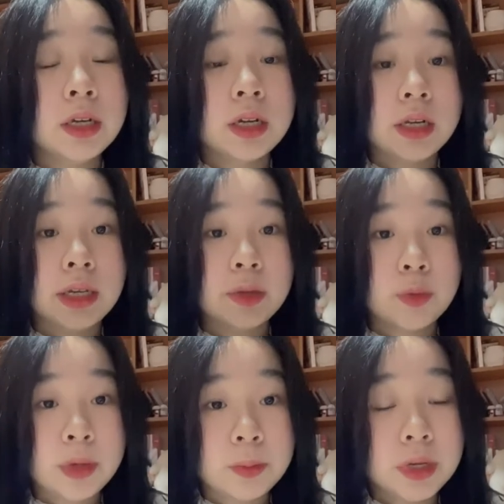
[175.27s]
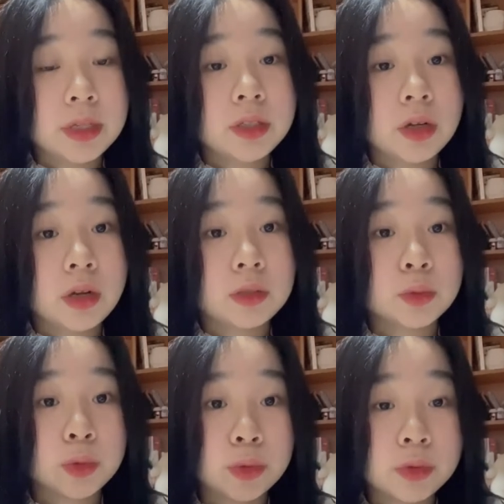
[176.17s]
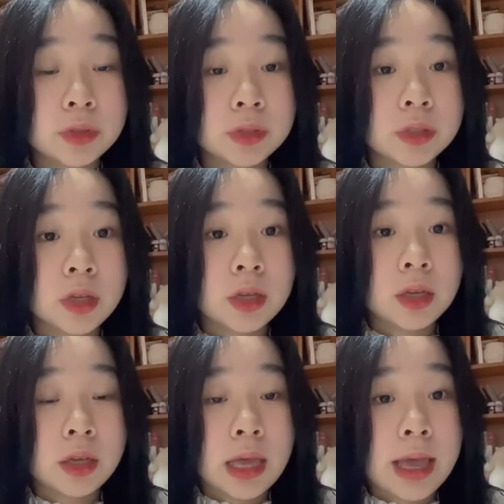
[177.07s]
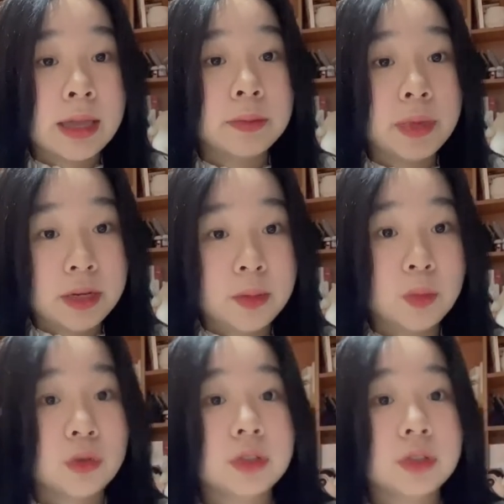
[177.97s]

equipment, tools, and many more.